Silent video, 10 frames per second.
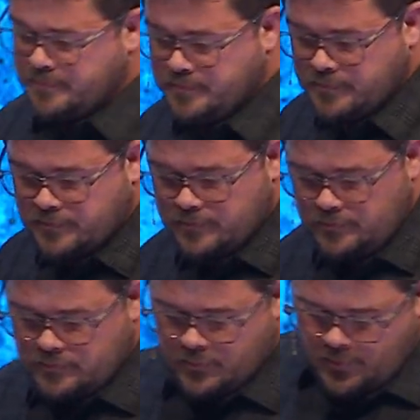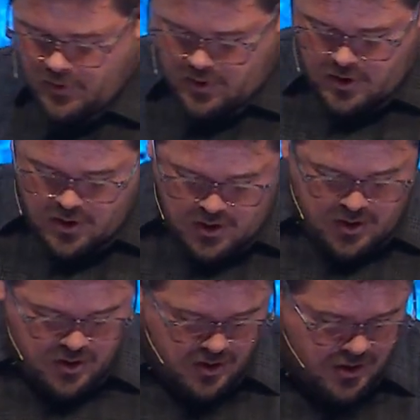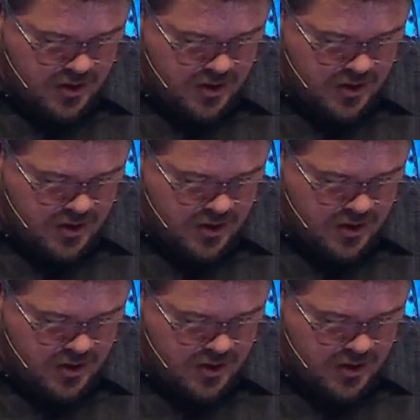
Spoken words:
[no speech]